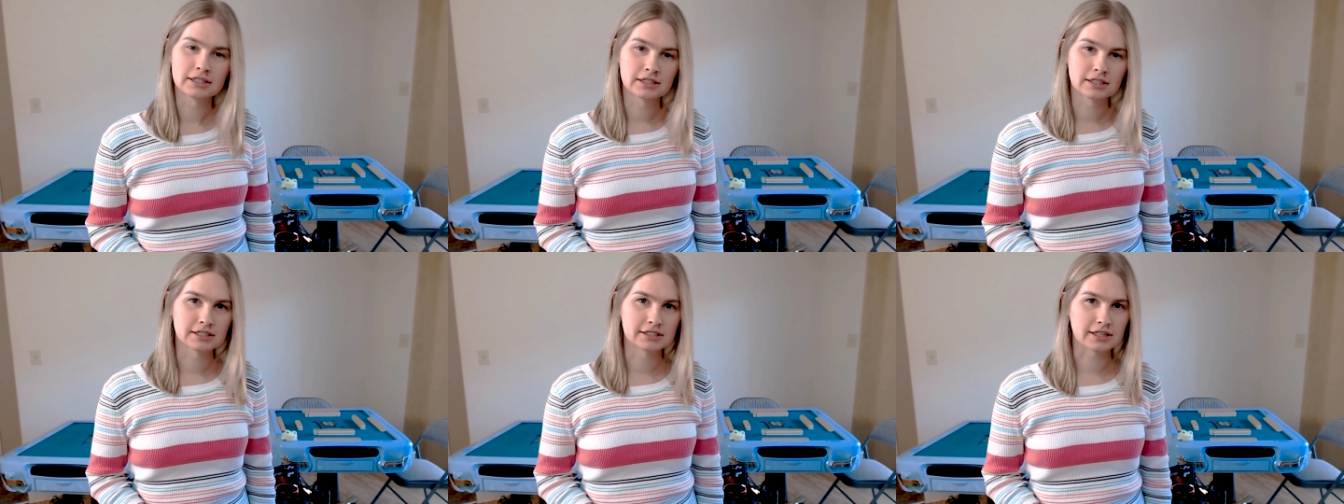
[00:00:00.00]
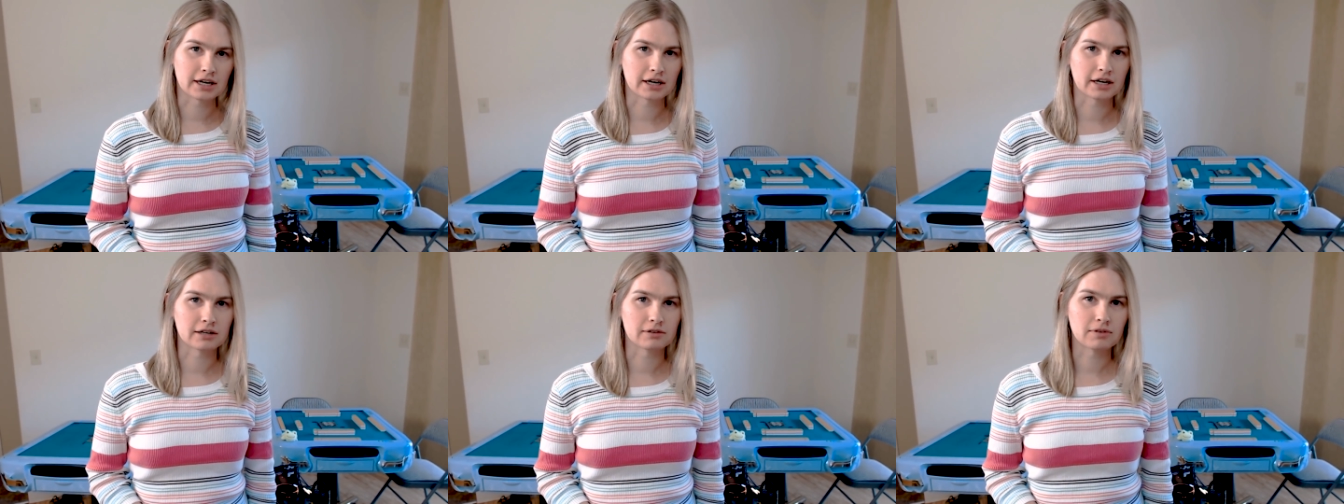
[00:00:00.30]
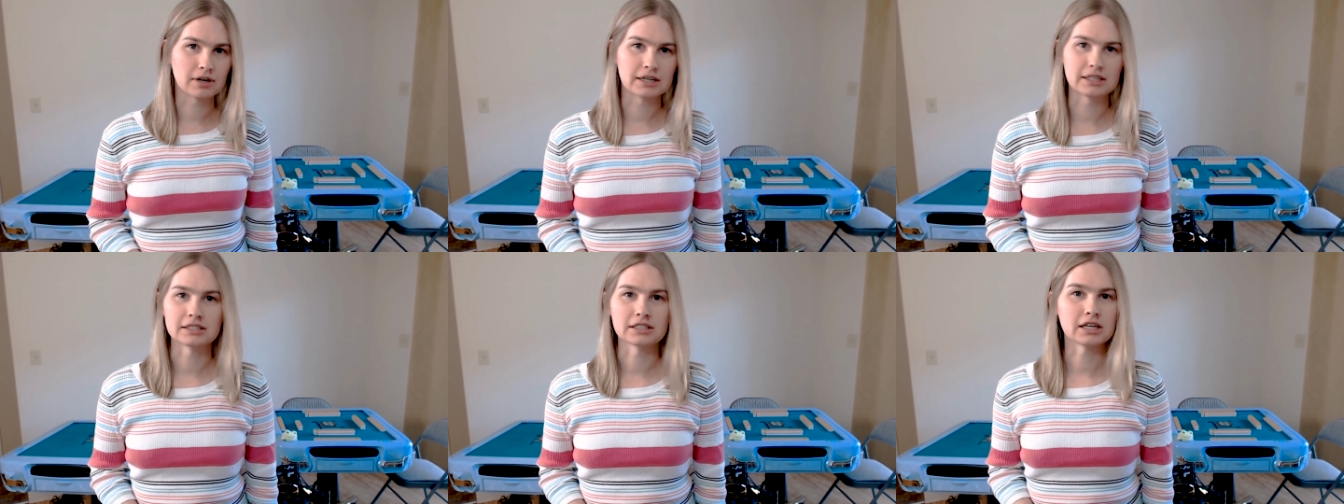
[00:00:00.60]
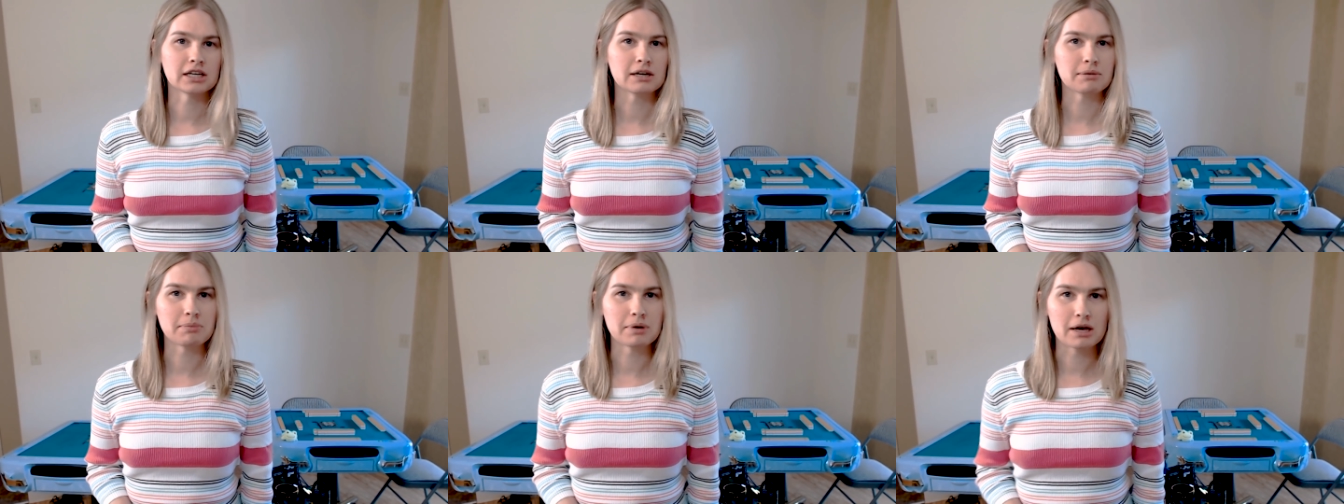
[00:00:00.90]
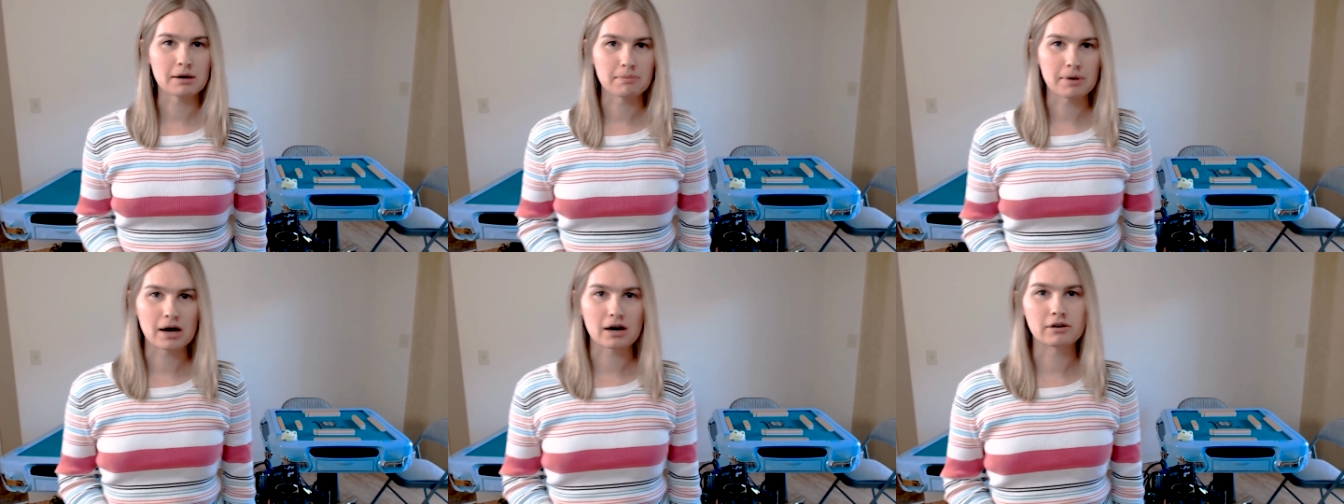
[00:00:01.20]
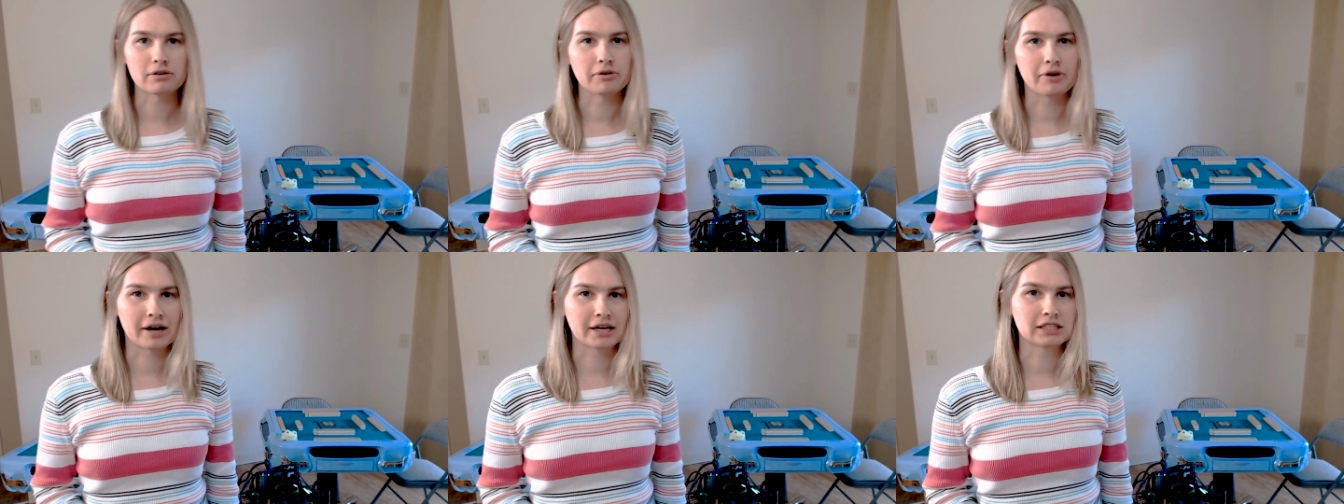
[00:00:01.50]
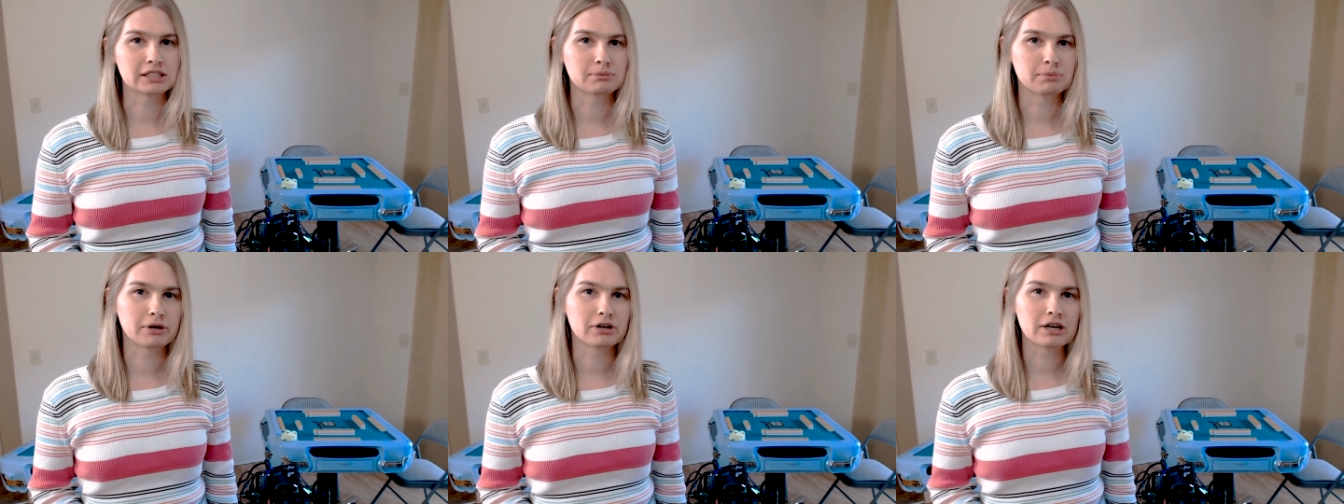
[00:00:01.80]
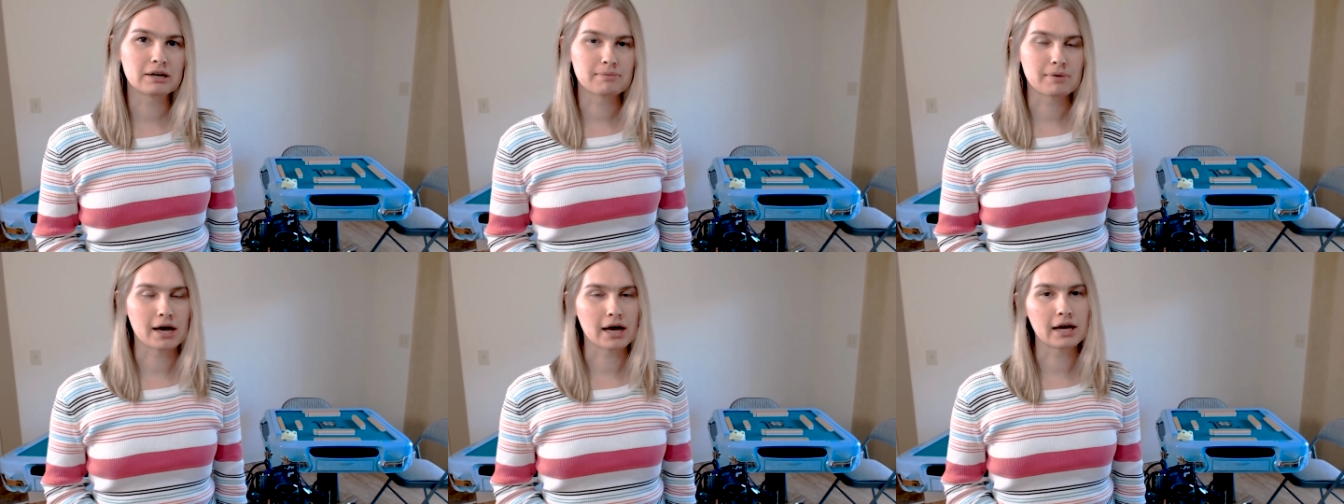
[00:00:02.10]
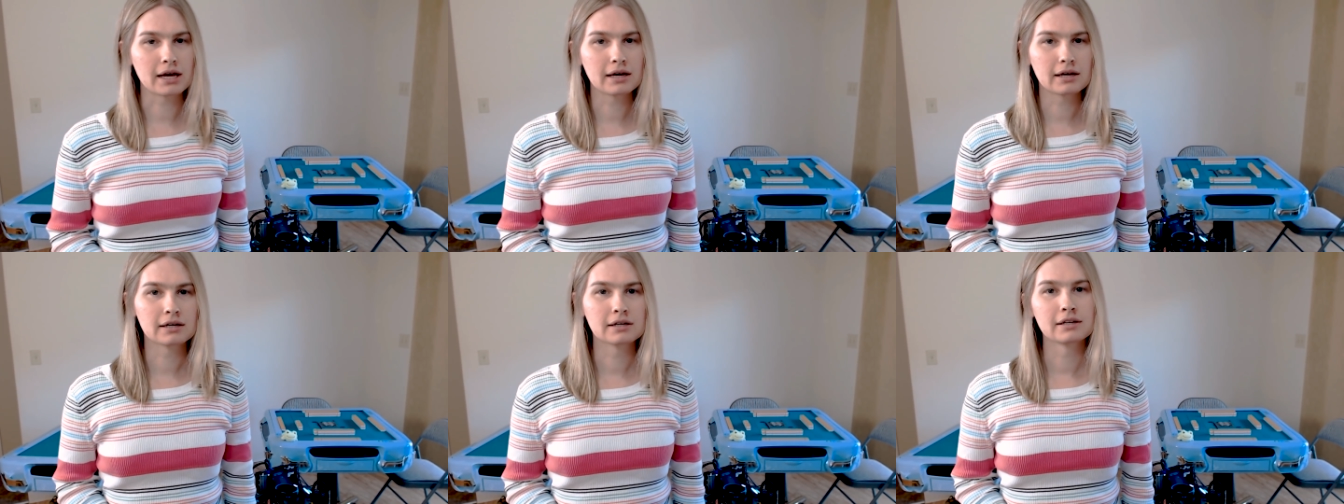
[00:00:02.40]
the second one is going to be about Raspberry Pi,